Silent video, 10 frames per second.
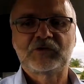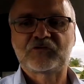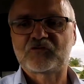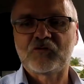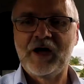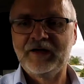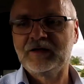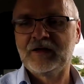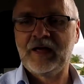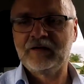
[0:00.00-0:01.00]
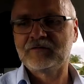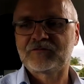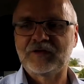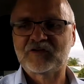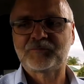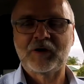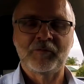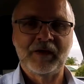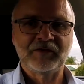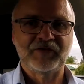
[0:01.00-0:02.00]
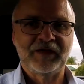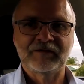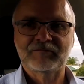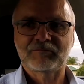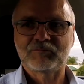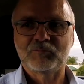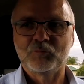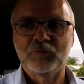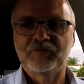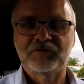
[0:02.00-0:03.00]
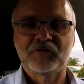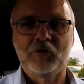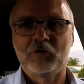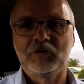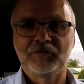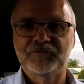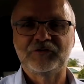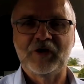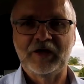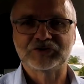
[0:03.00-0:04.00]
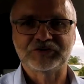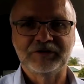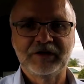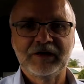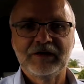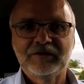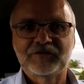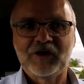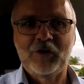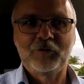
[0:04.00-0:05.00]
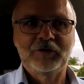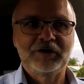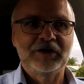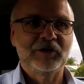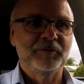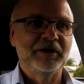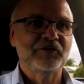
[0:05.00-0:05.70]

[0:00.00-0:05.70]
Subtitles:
trying and experimenting with this whole situation. So it'll be